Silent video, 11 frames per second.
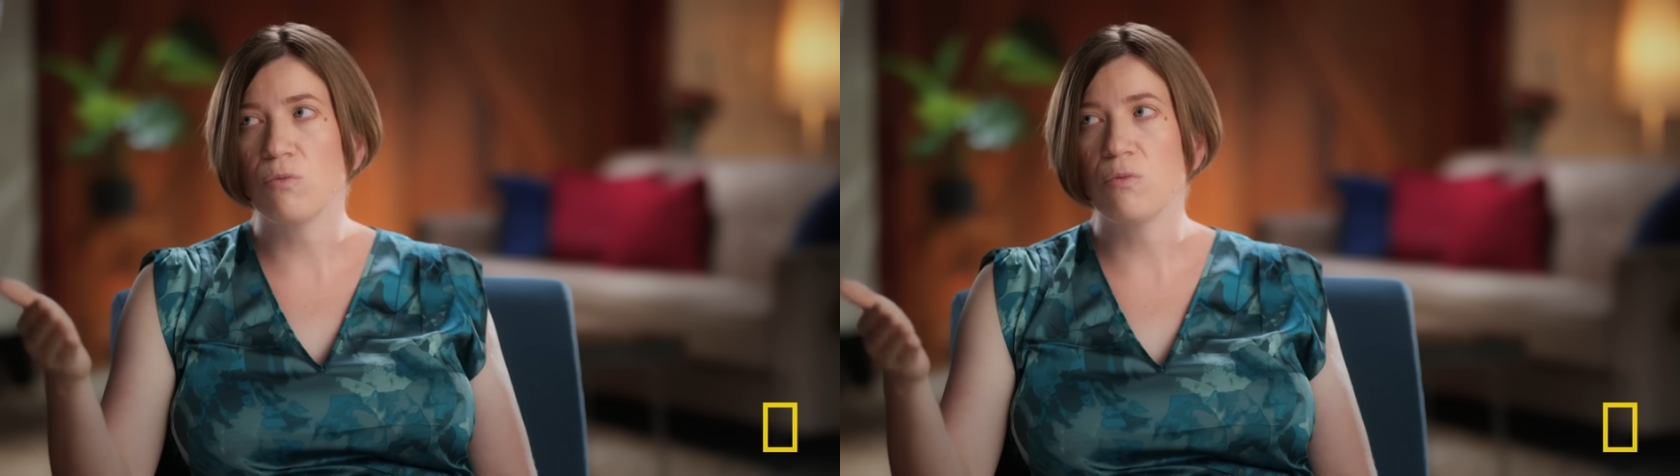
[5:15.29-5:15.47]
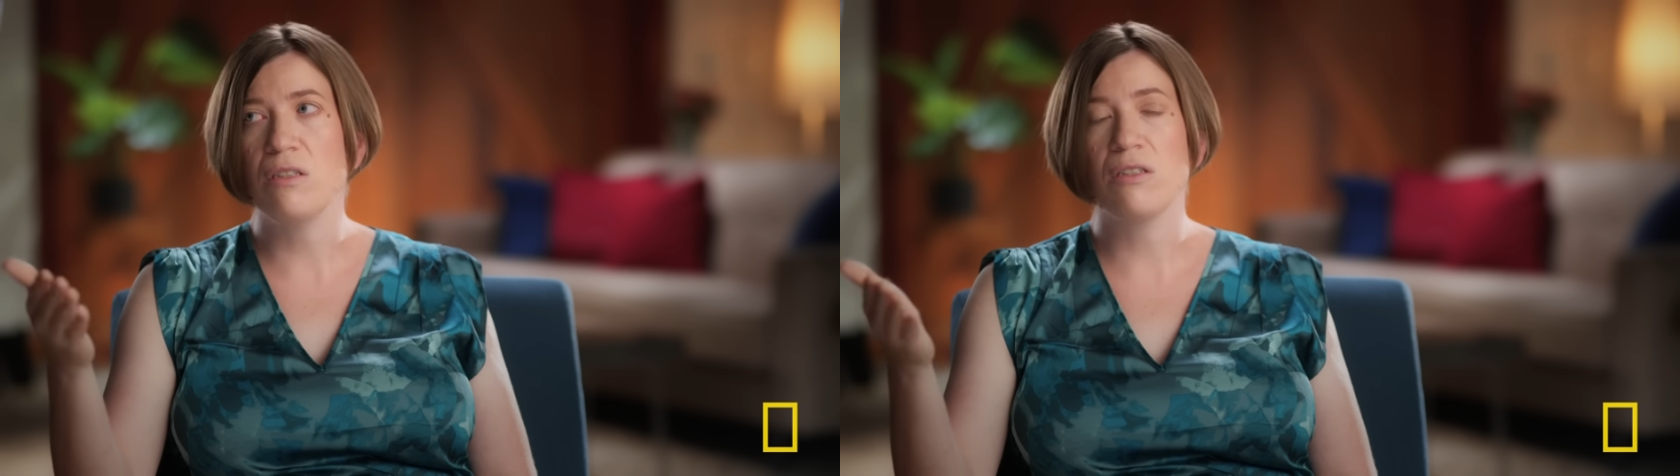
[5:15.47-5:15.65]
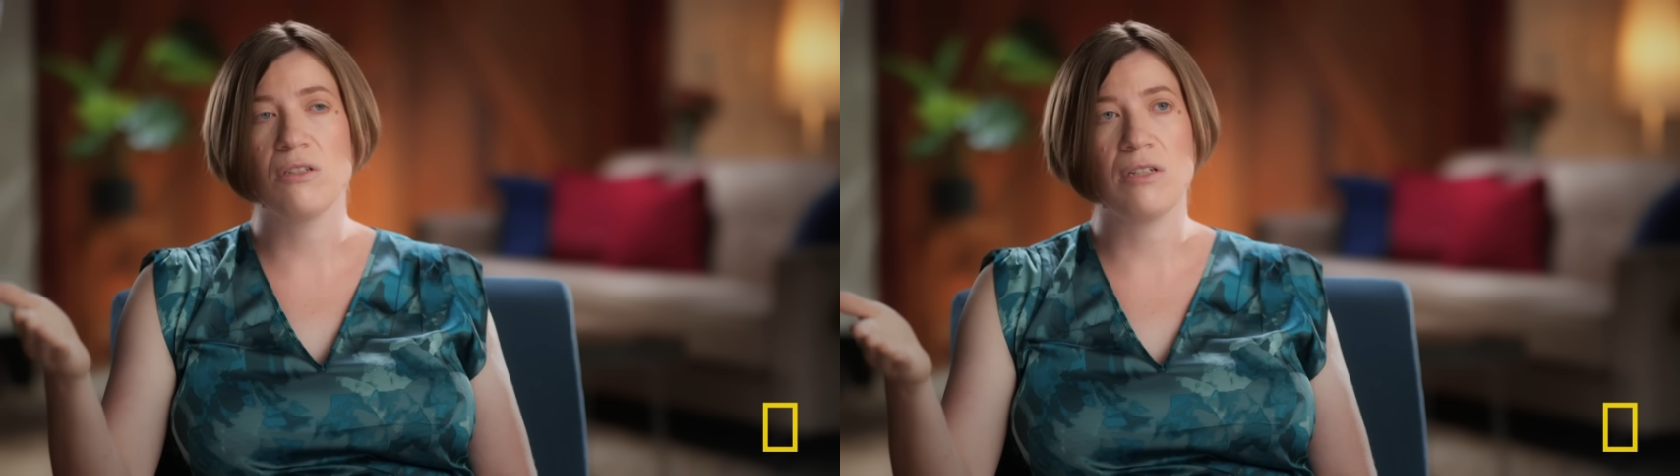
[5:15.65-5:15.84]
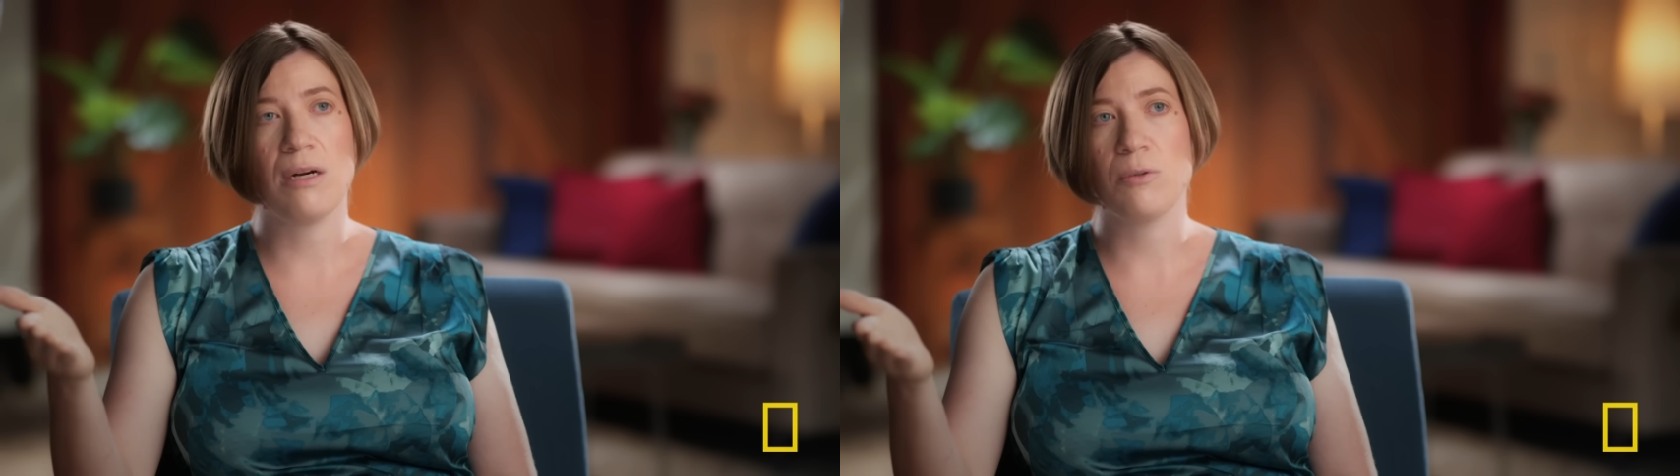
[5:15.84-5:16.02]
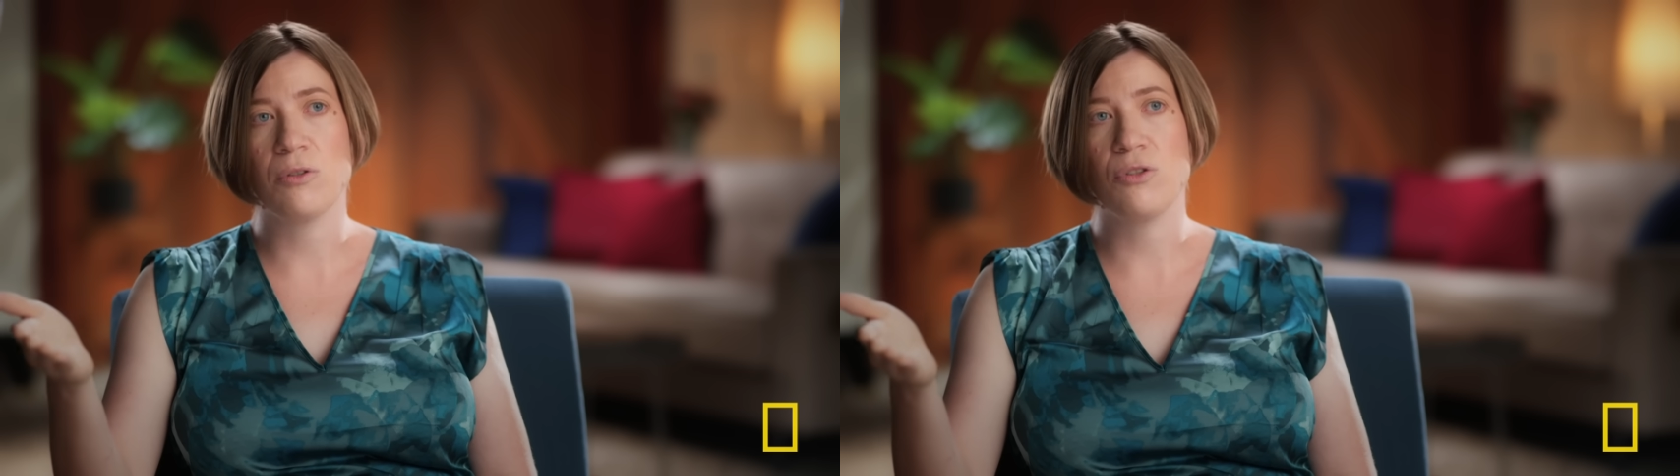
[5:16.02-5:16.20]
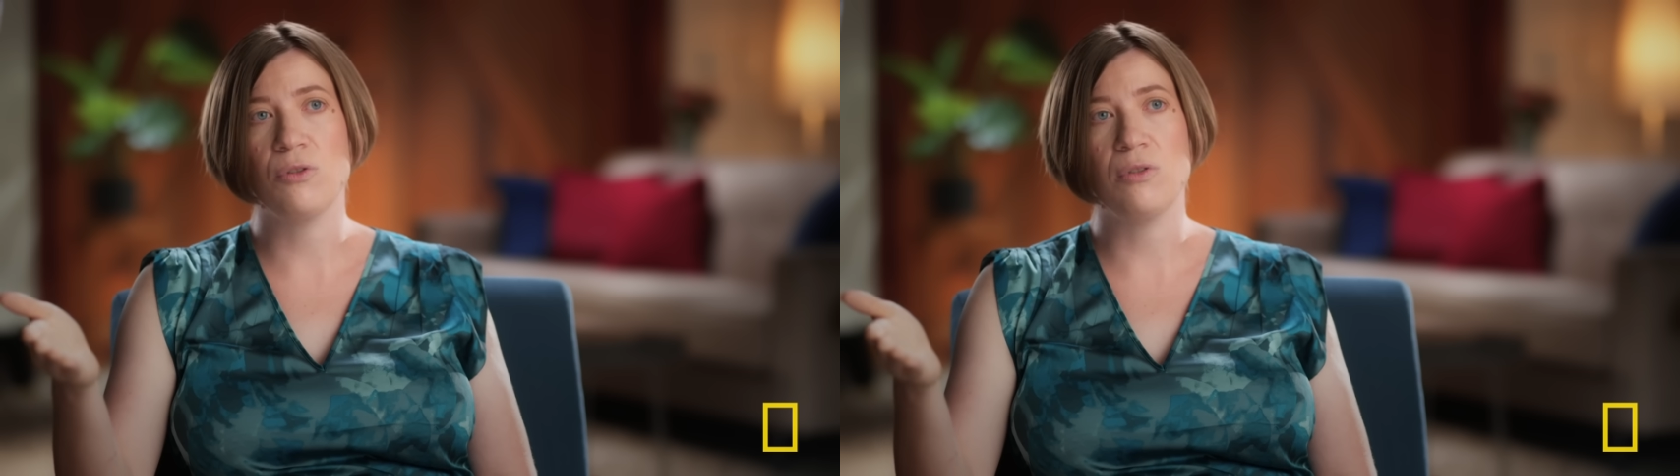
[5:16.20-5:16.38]
really good
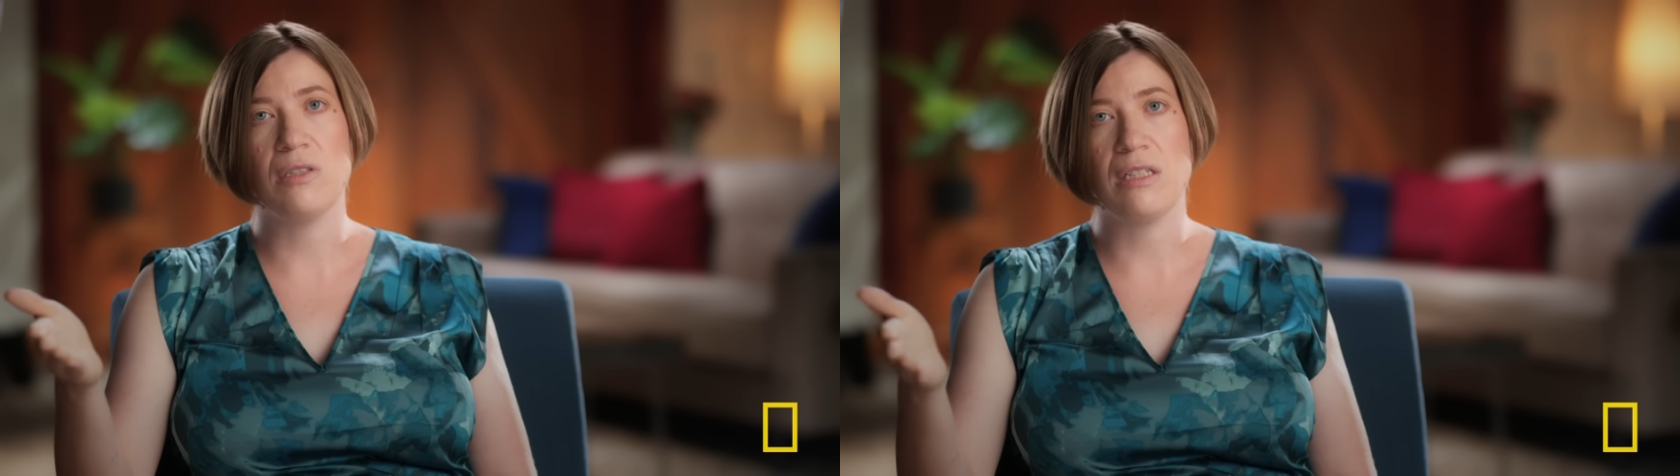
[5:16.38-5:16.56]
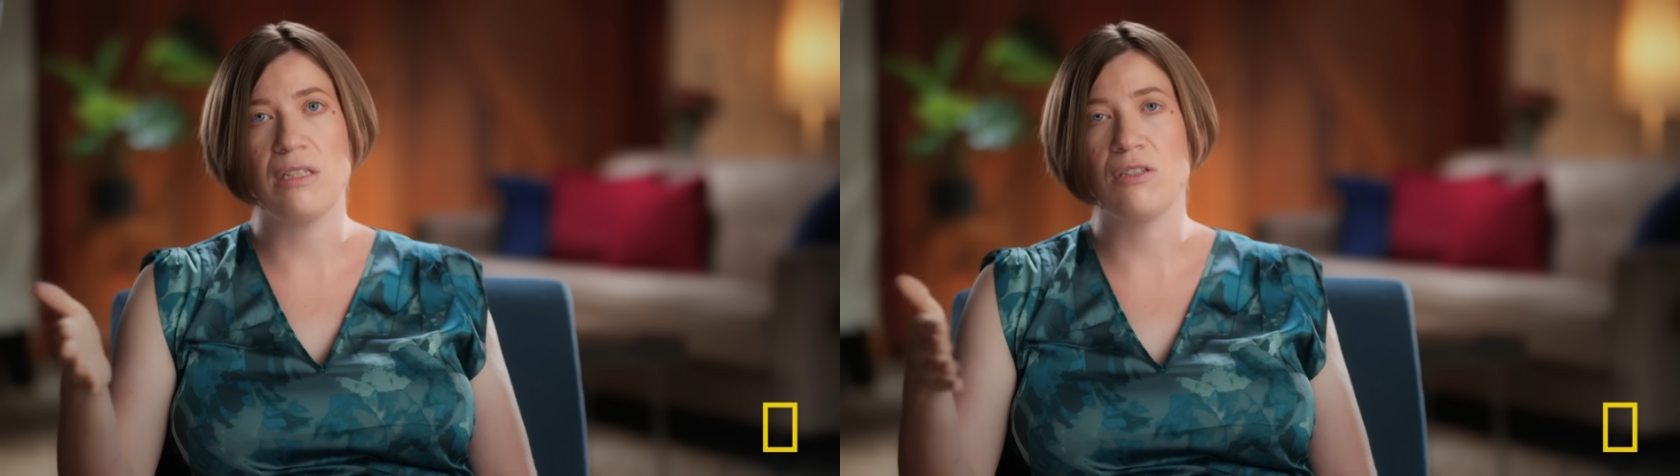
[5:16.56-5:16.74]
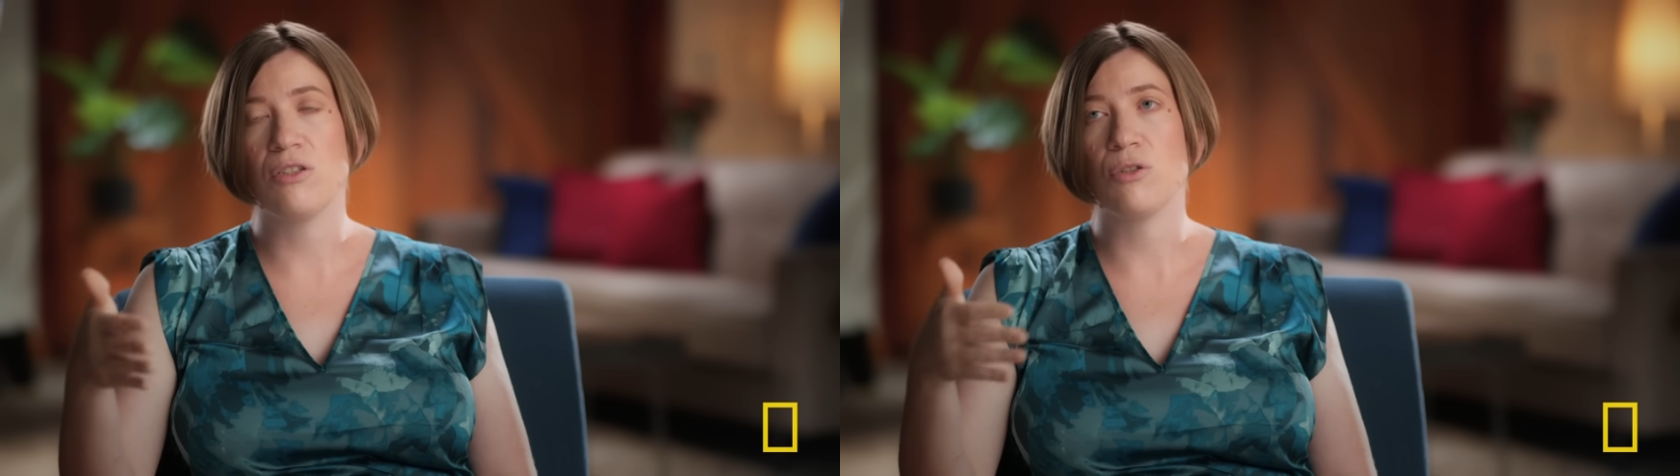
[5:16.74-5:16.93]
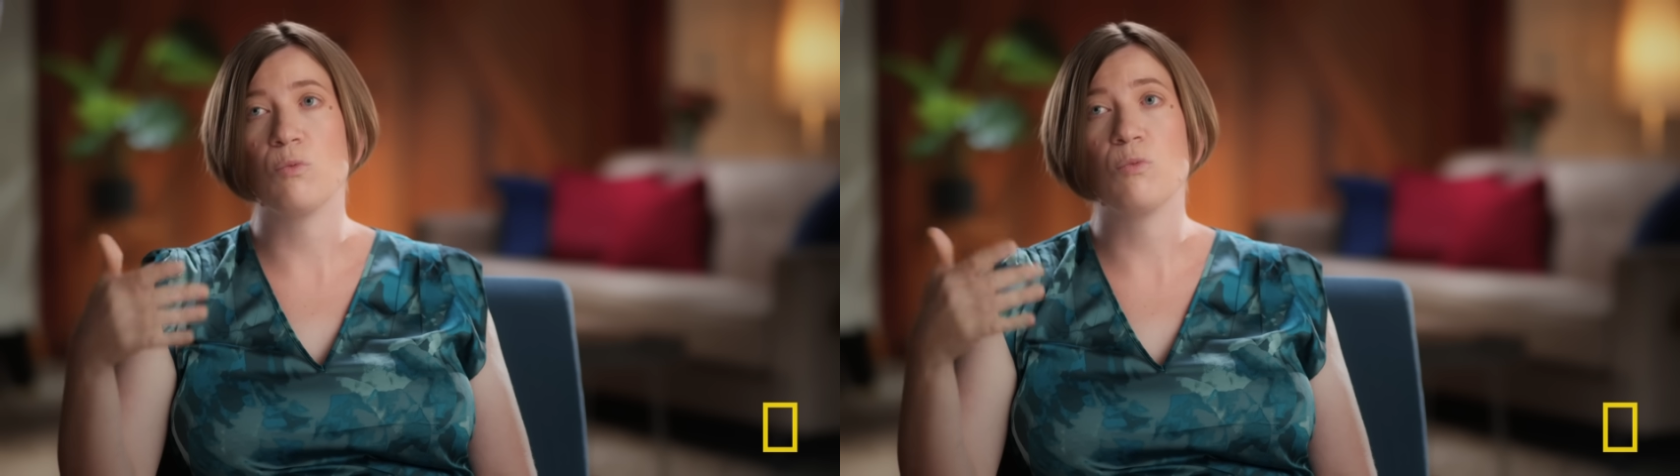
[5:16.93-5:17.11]
opportunity to